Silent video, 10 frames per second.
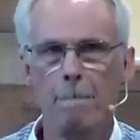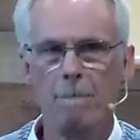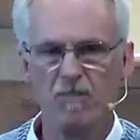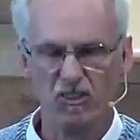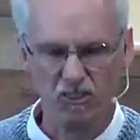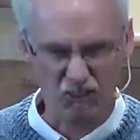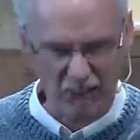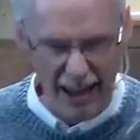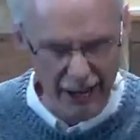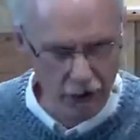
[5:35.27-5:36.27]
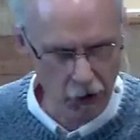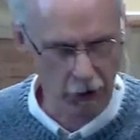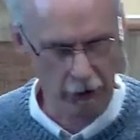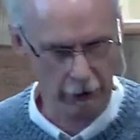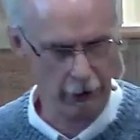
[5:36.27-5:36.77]
The
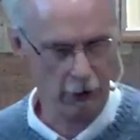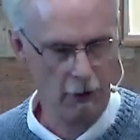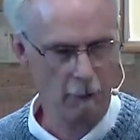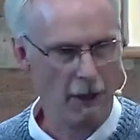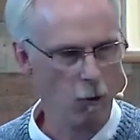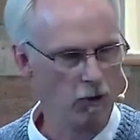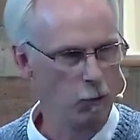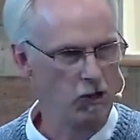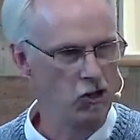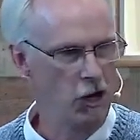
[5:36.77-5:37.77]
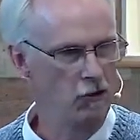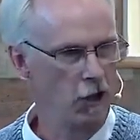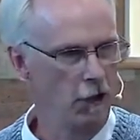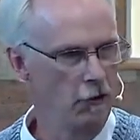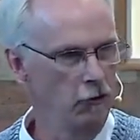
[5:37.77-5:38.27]
standard by which we judge
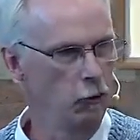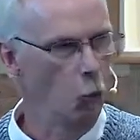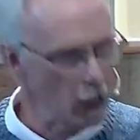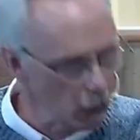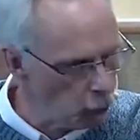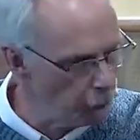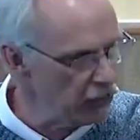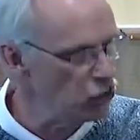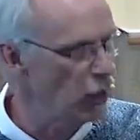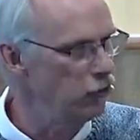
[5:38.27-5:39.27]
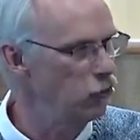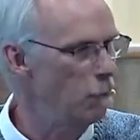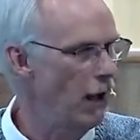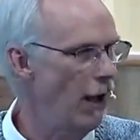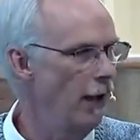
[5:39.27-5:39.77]
others, we will be judged
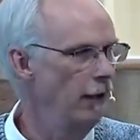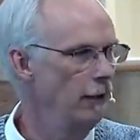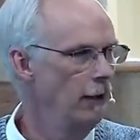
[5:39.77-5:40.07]
by.